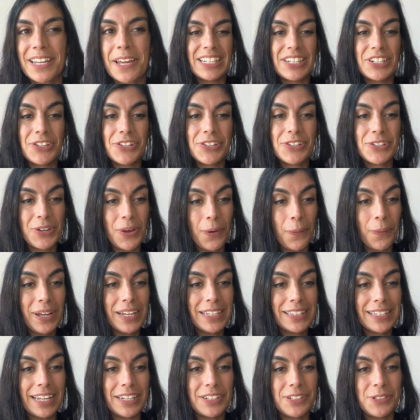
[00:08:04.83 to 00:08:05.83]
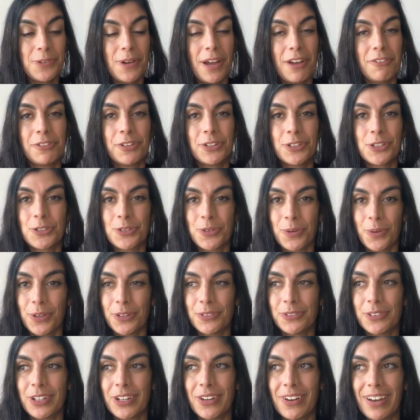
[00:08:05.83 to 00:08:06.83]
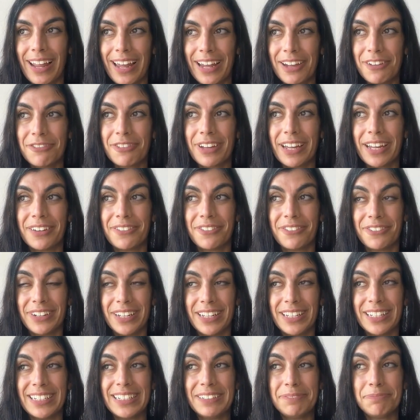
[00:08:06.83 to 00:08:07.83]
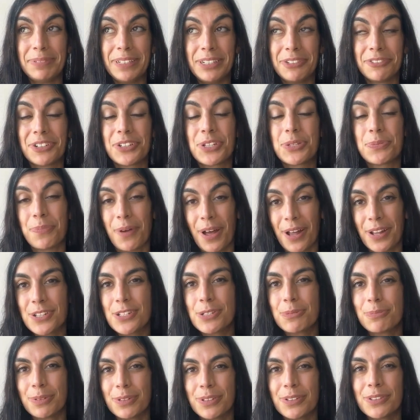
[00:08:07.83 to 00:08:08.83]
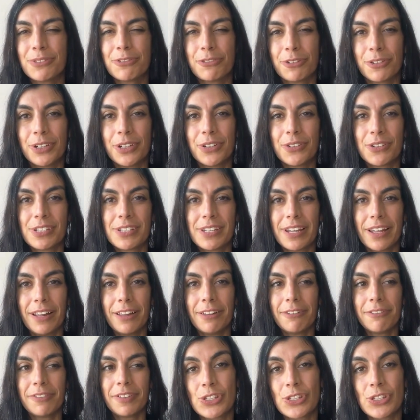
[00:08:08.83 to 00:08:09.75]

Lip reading: Just knowing that you have control over your life and really be responsible for yourself,